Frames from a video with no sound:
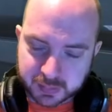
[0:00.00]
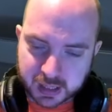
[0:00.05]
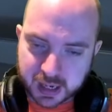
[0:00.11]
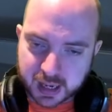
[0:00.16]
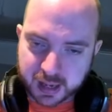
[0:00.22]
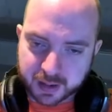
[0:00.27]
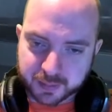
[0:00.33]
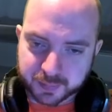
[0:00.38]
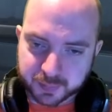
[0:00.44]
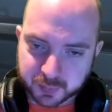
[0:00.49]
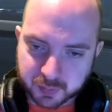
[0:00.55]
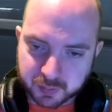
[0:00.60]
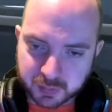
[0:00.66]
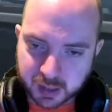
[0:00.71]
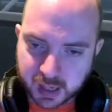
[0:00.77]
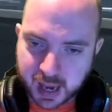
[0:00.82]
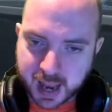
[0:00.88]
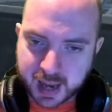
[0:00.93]

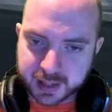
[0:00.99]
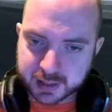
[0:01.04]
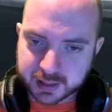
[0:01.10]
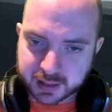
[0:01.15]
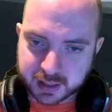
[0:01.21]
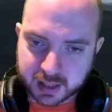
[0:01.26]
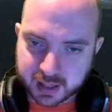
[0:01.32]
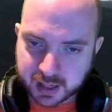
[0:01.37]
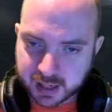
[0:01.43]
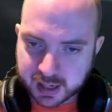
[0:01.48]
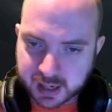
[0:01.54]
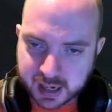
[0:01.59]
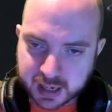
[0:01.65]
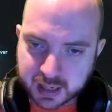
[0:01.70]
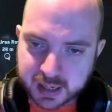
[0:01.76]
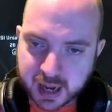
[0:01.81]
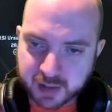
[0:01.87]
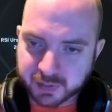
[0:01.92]
and
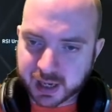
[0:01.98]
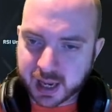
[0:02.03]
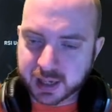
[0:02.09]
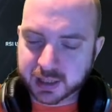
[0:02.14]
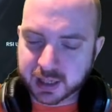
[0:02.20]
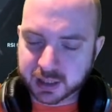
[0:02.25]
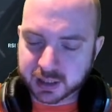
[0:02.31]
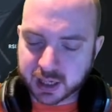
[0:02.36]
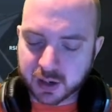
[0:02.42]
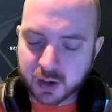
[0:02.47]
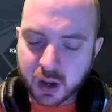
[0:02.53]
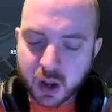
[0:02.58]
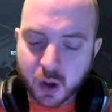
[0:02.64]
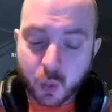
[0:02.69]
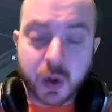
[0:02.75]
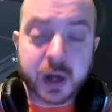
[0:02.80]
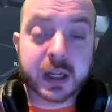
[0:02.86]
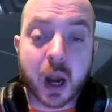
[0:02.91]
navigating. So
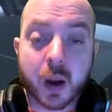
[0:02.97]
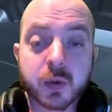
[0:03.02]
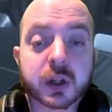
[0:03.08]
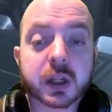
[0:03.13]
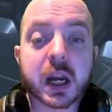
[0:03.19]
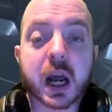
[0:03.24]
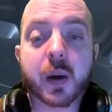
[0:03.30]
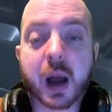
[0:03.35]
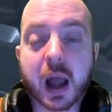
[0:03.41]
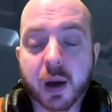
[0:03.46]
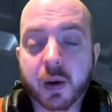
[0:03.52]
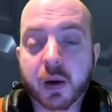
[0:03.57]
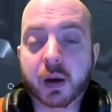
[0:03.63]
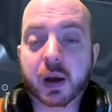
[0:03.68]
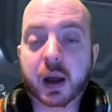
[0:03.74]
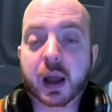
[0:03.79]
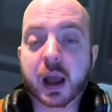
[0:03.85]
we don't know how